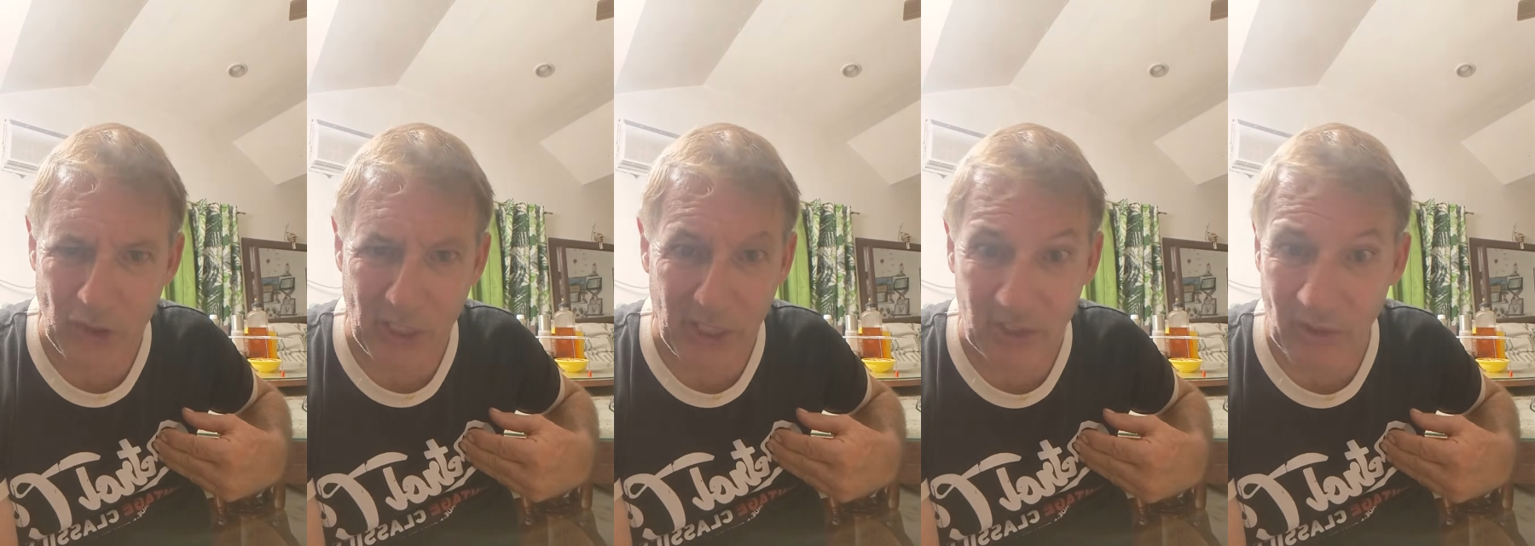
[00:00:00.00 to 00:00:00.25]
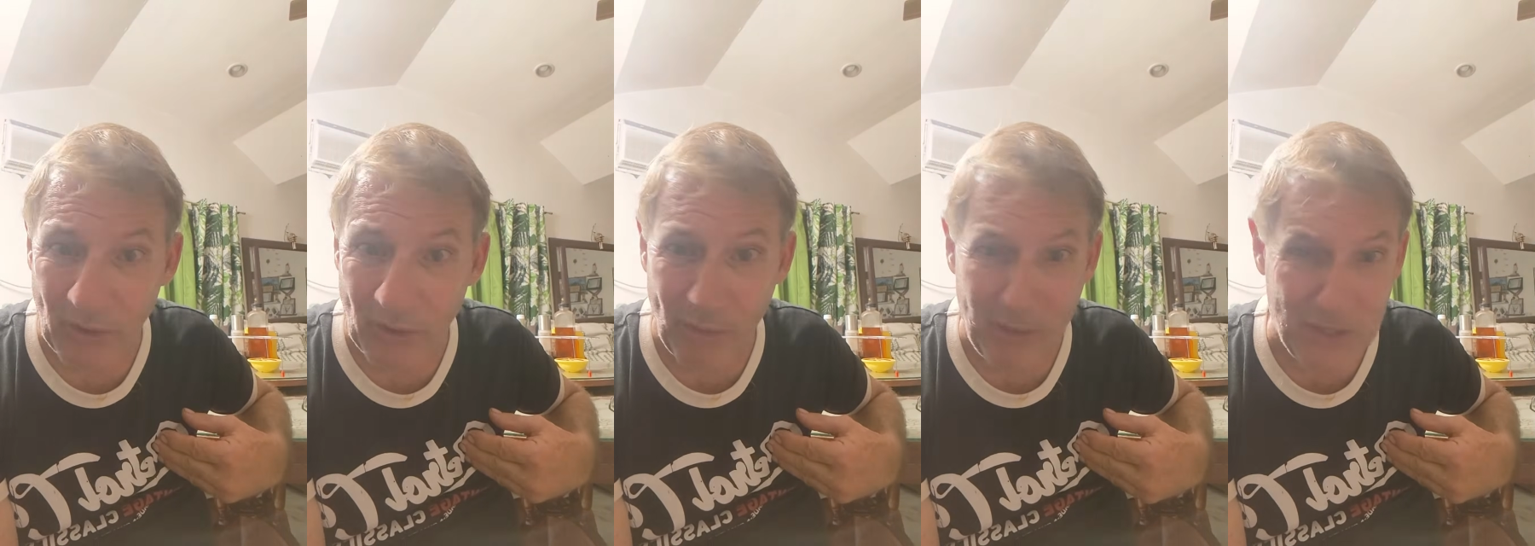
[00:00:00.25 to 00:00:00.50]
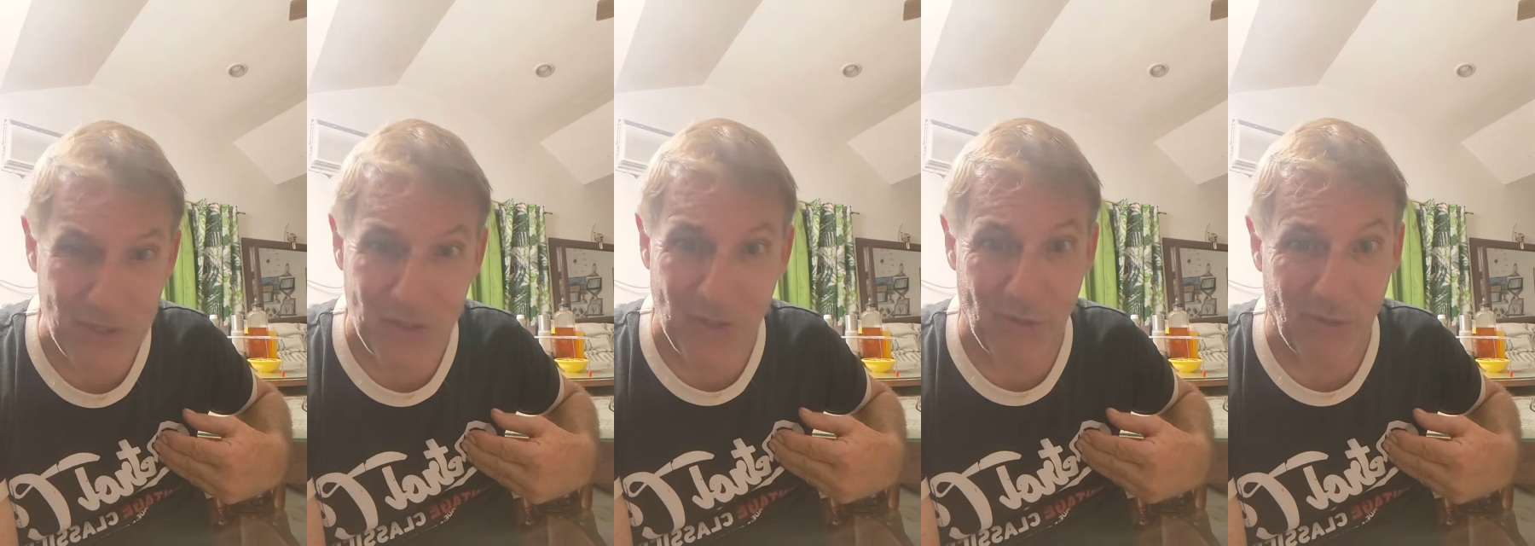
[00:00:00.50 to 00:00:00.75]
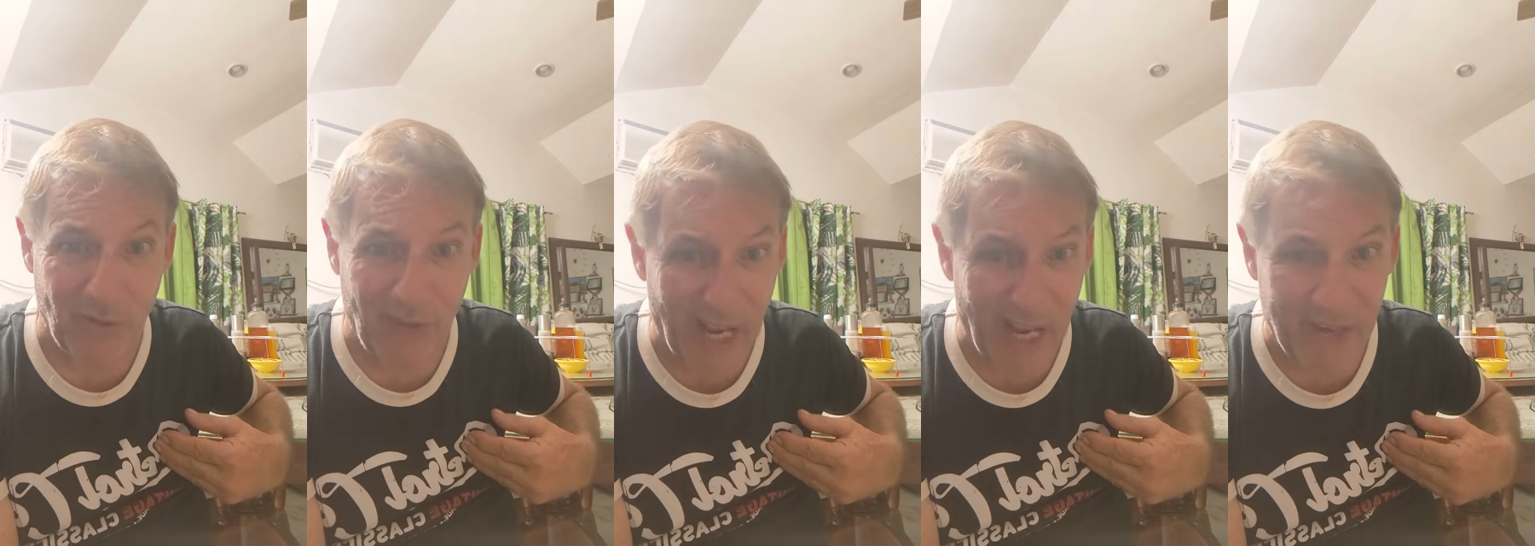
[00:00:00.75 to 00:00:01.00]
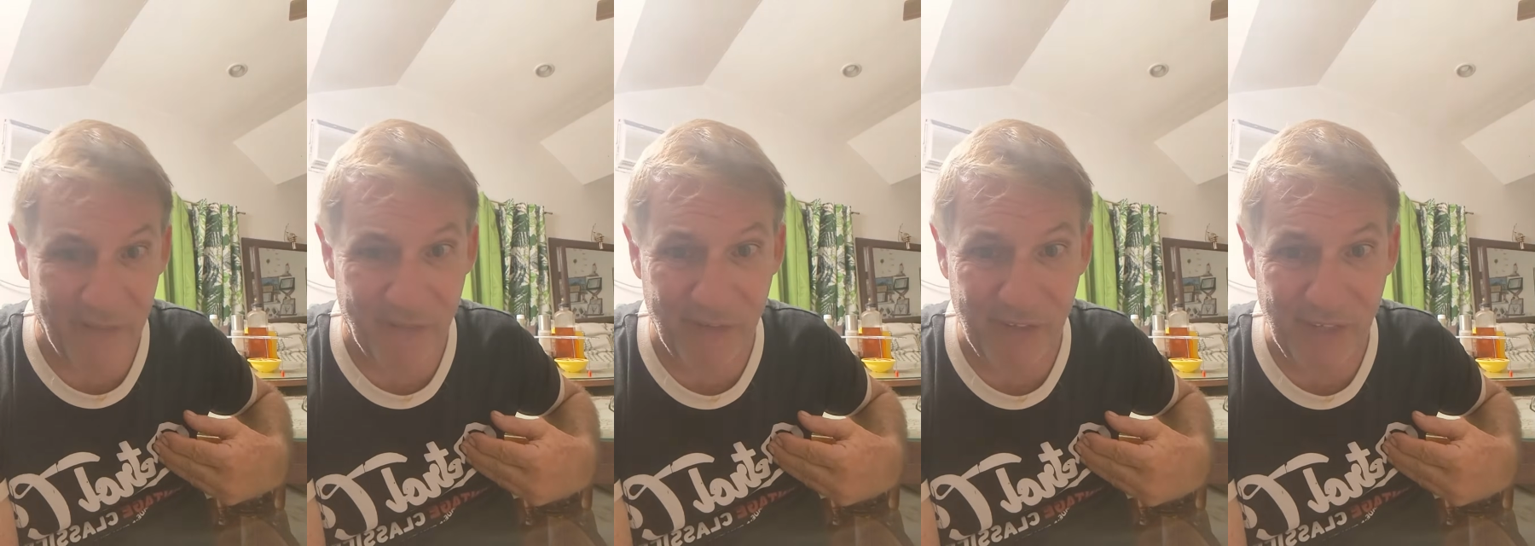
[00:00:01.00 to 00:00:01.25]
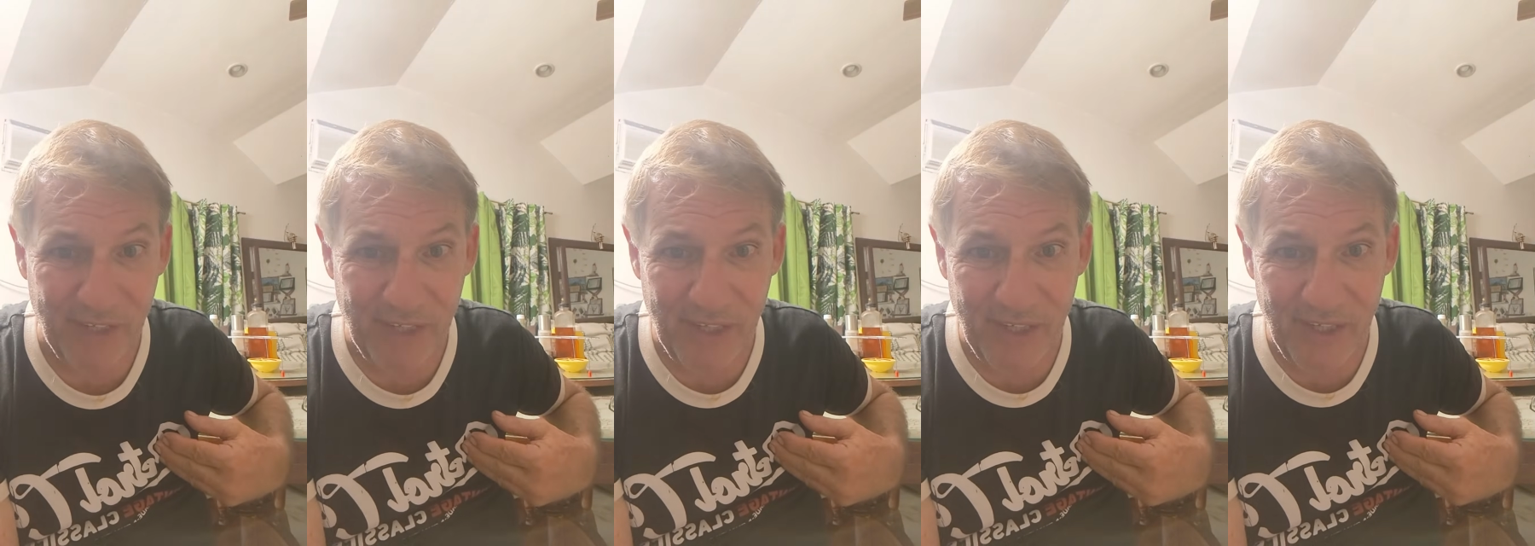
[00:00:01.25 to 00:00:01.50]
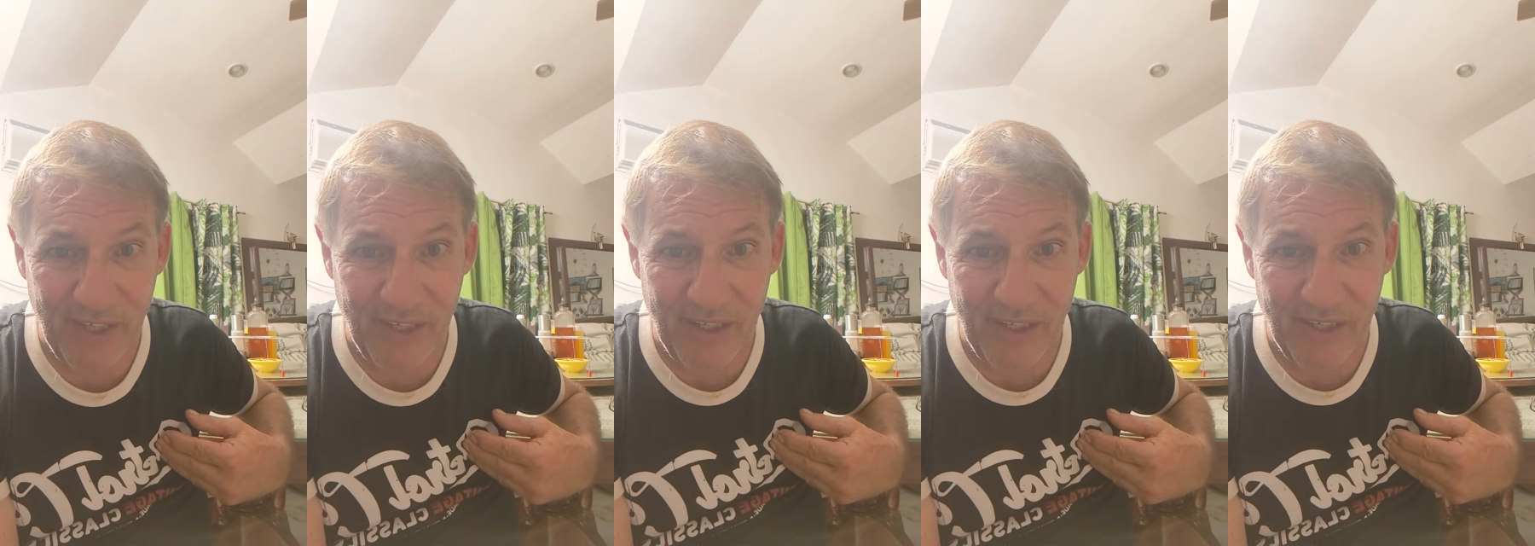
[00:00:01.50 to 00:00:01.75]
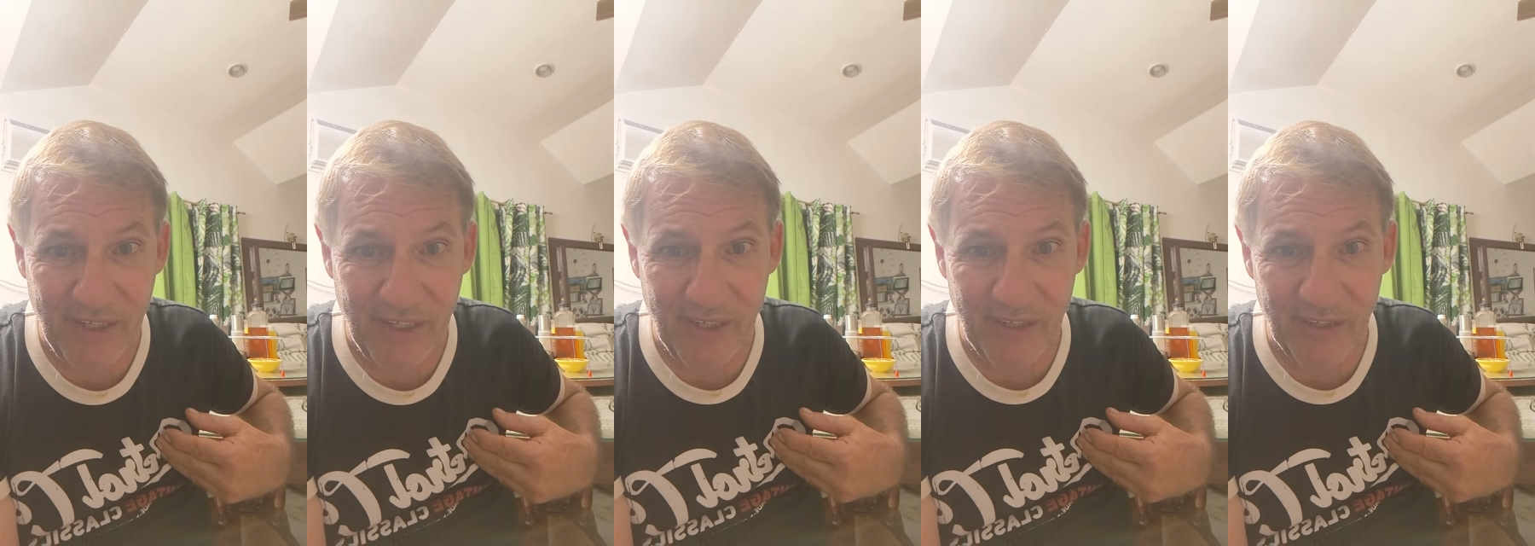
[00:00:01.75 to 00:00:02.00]
You got the rest of your life
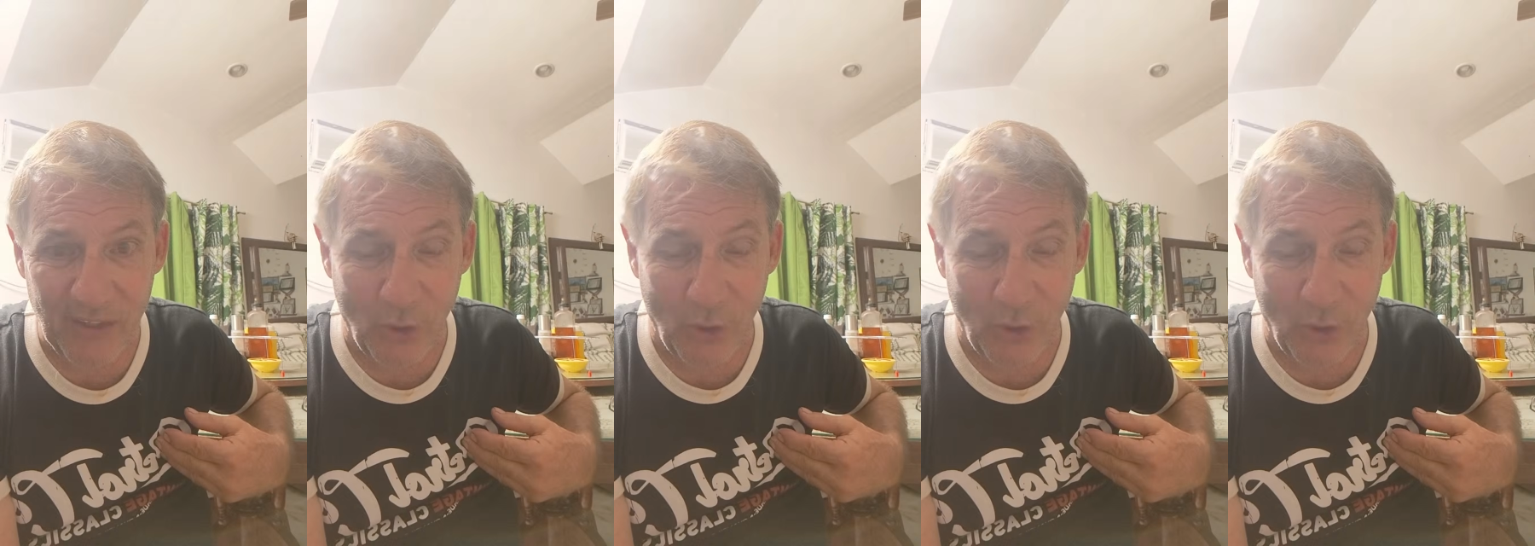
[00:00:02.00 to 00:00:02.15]
to